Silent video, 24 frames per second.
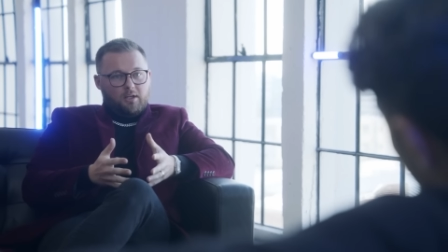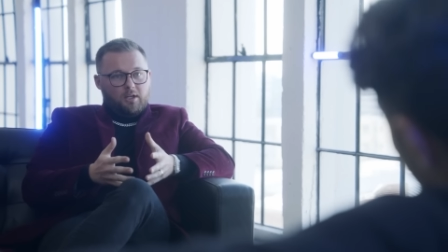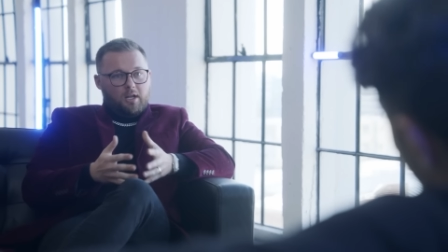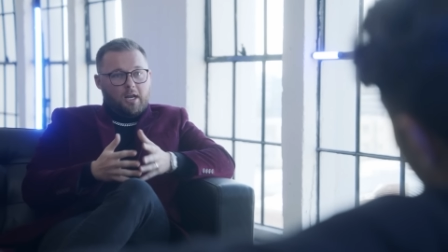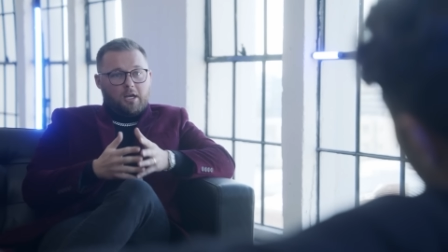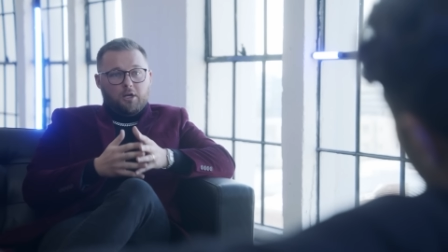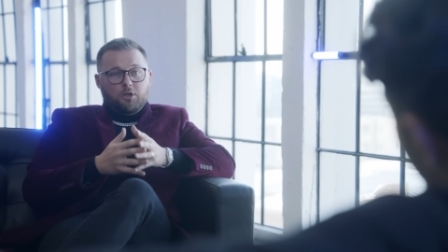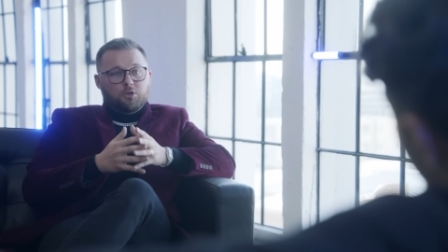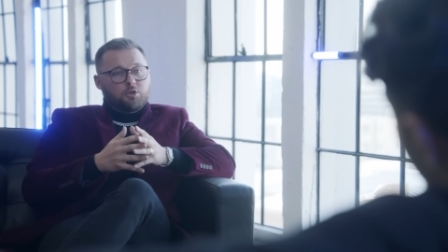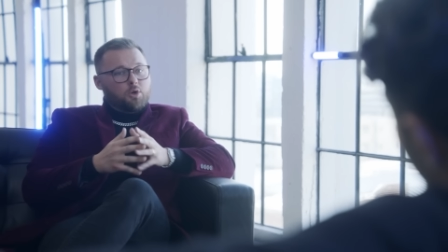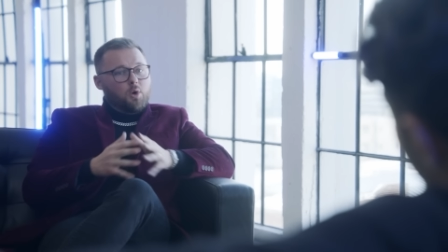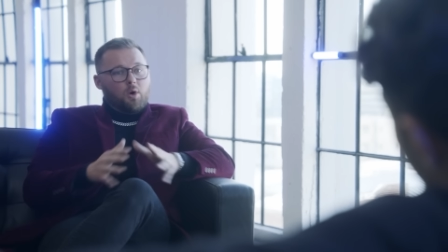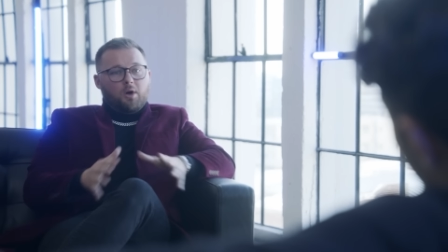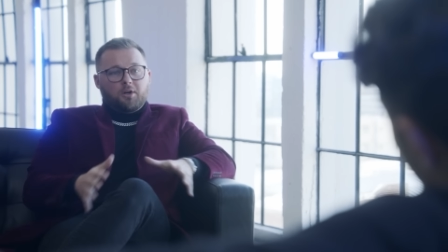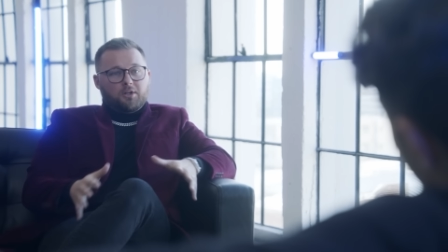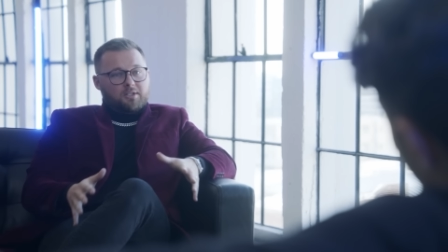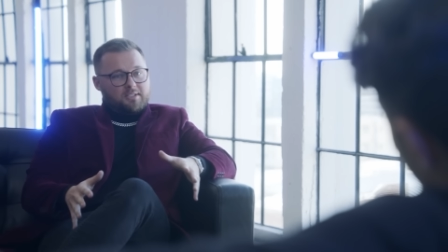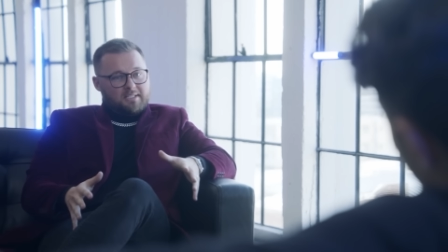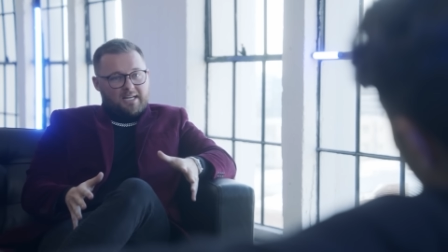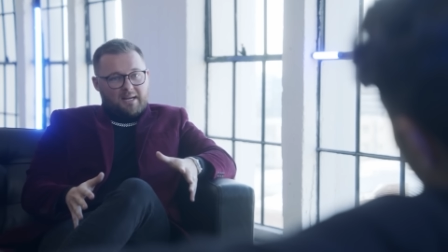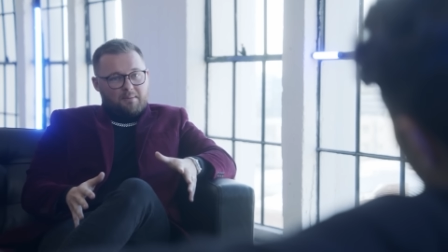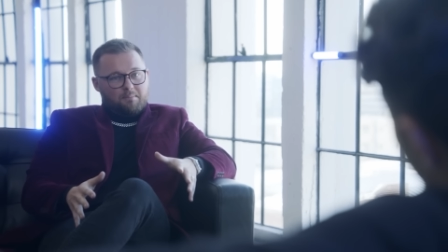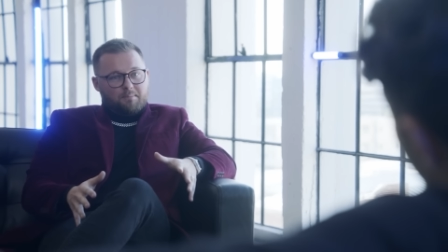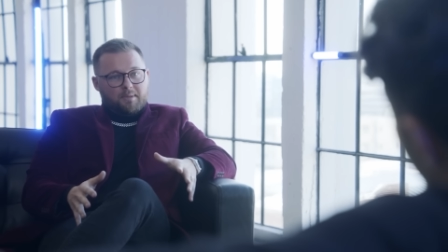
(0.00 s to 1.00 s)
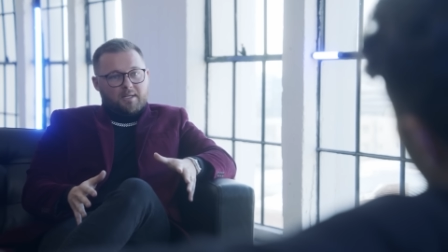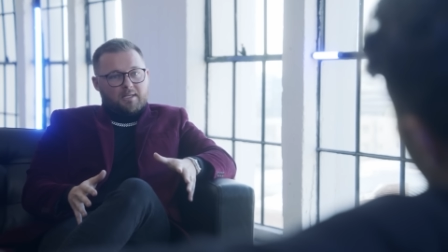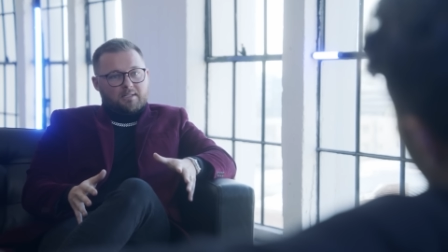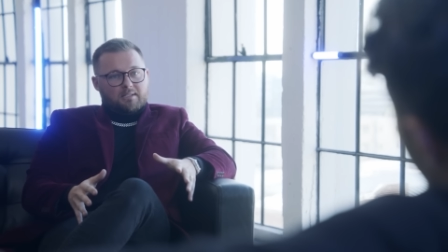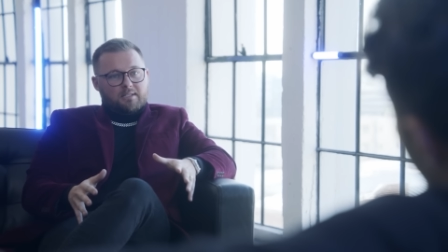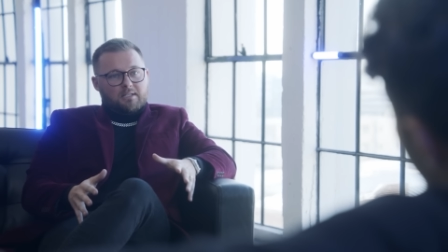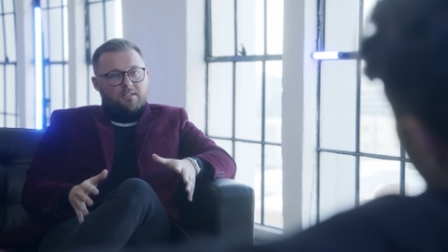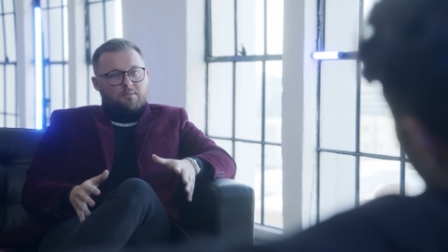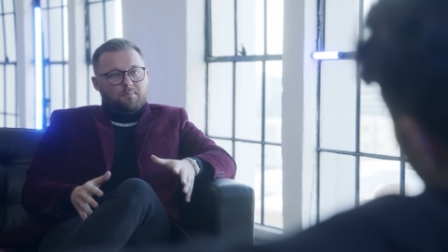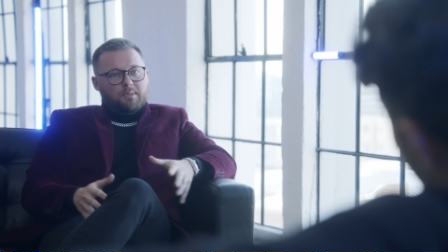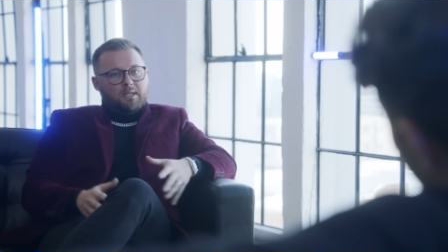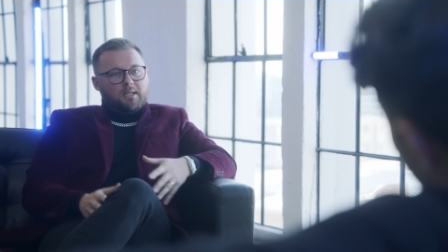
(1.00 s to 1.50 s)
and you don't understand
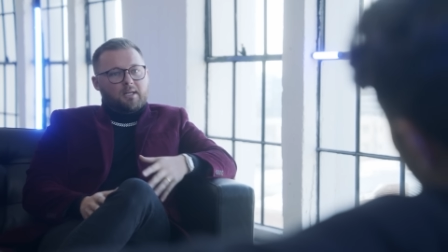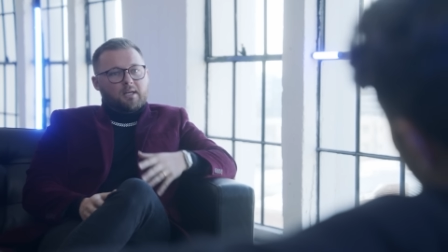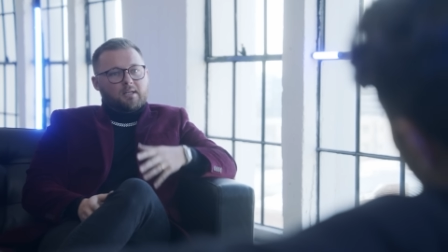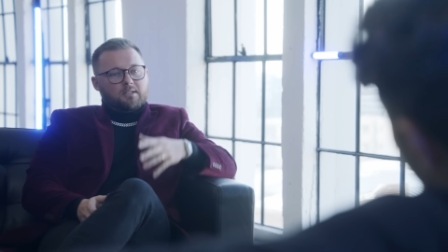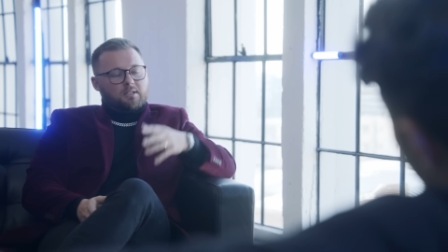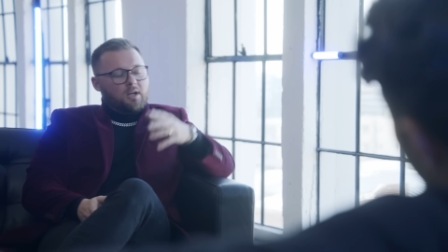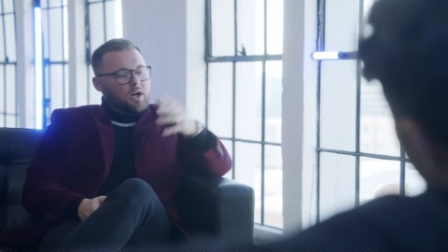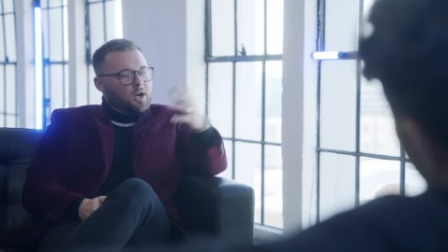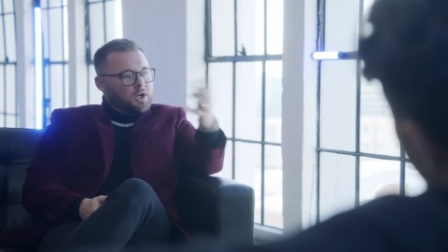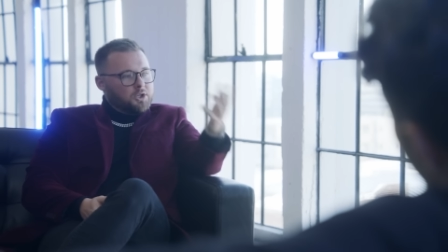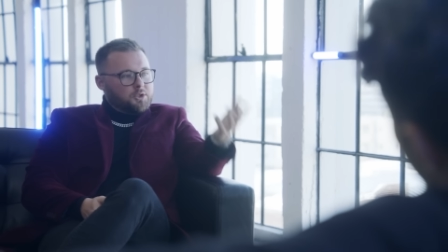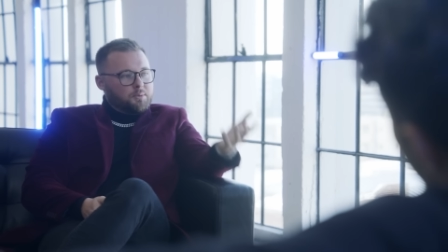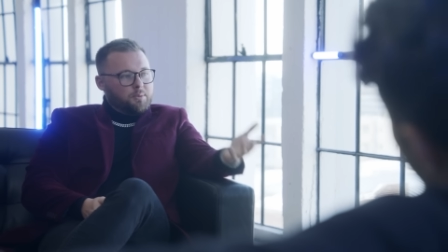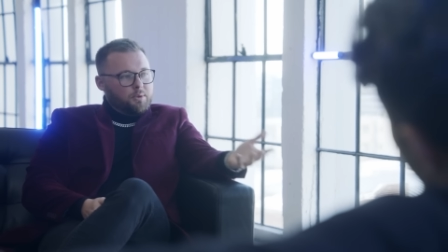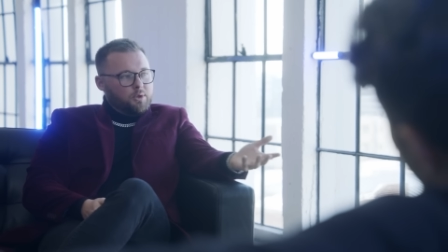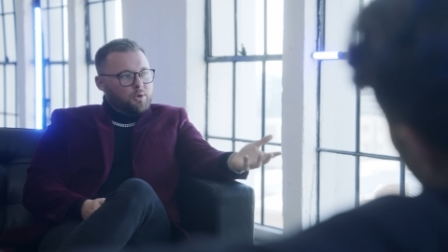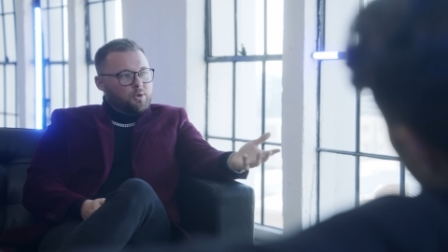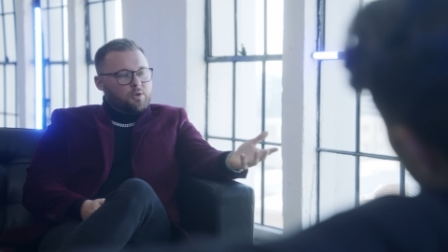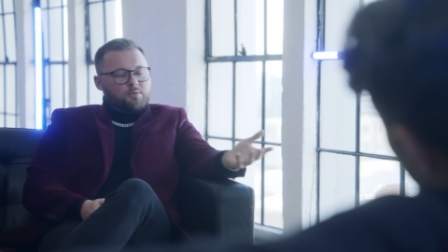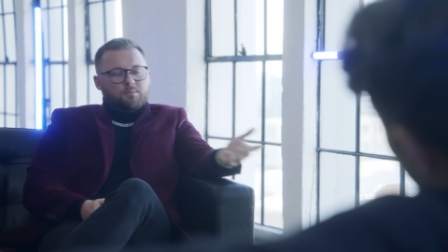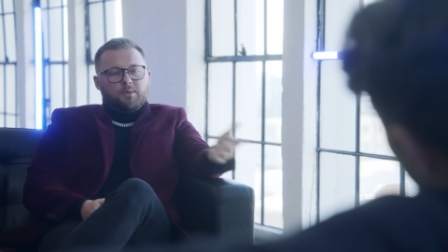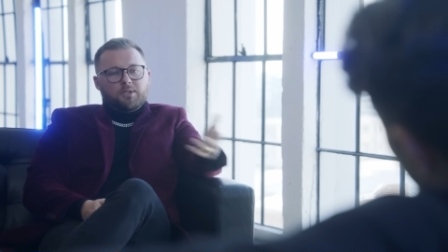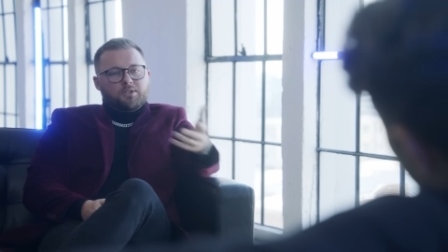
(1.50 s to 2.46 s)
business because entrepreneurs,